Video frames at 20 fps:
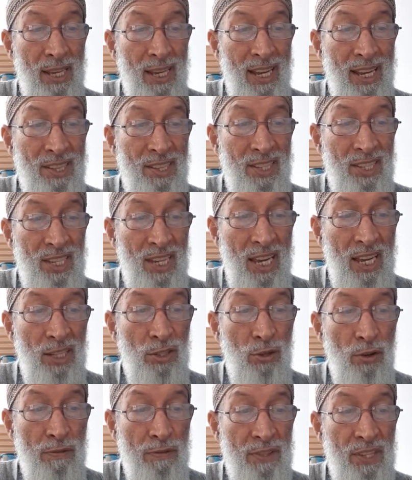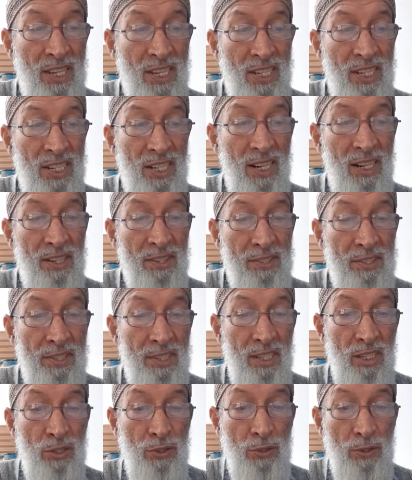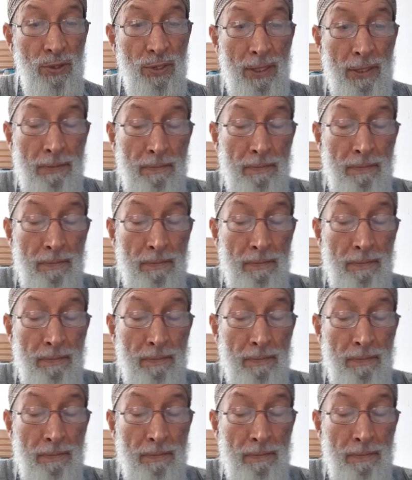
at the end of the year season.